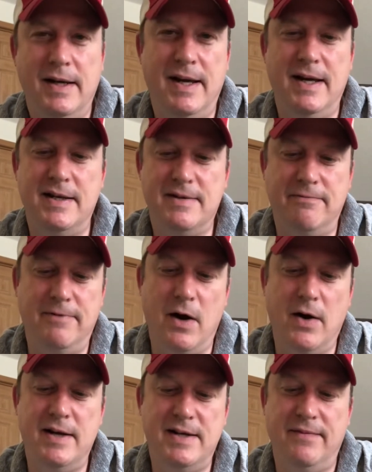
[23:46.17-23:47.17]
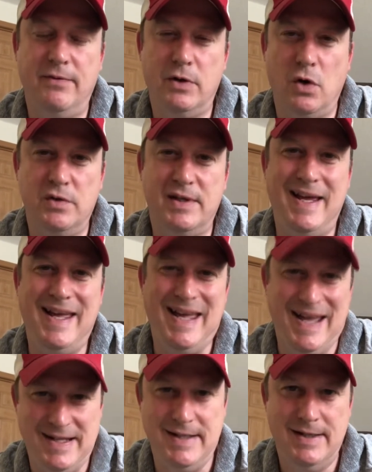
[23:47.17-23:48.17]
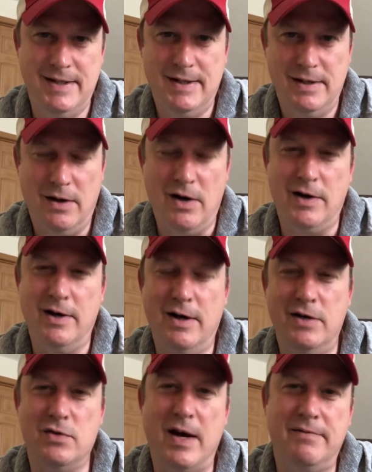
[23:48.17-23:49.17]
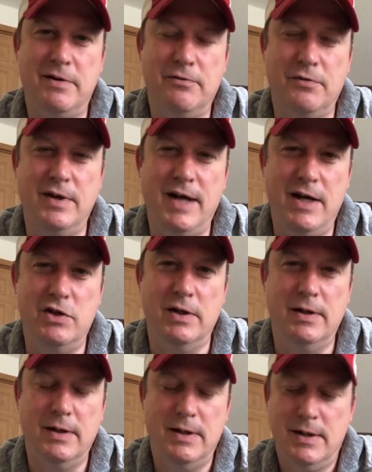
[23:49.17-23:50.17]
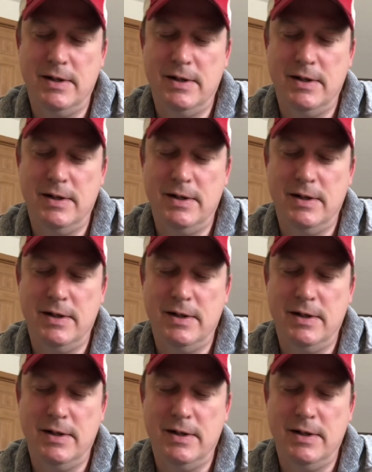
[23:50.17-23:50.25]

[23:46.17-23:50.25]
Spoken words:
it is very difficult to hit on an undrafted free agent.